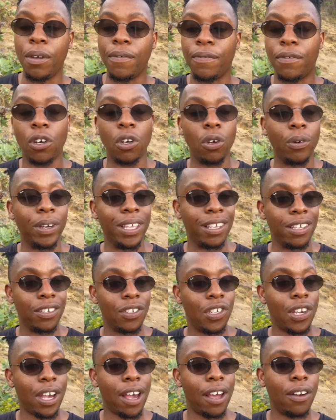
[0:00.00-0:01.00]
following this
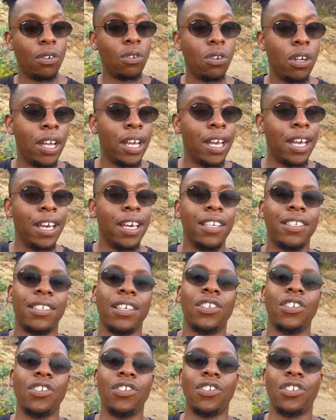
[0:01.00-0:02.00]
channel,
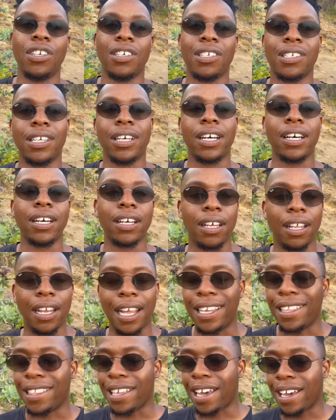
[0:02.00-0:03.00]
such as just
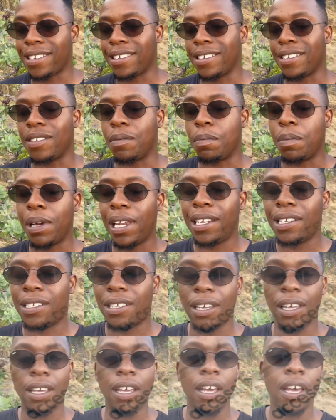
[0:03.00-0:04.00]
like the
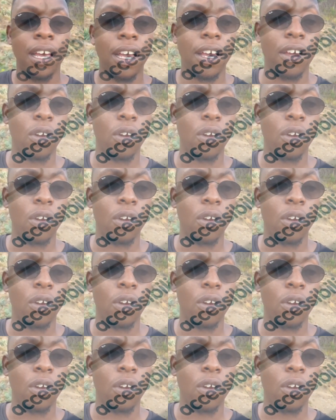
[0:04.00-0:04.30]
accessibility and